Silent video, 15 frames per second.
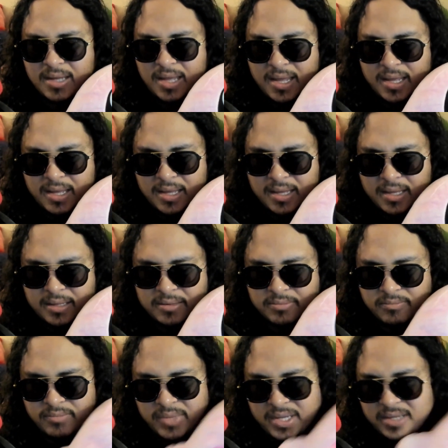
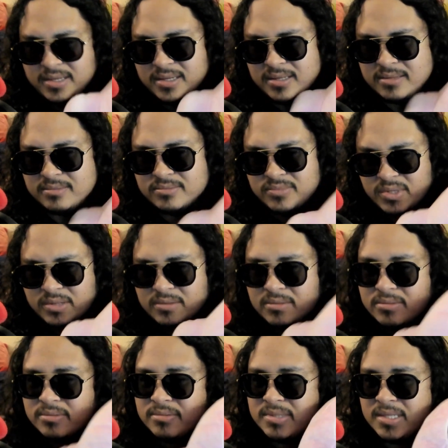and making, well,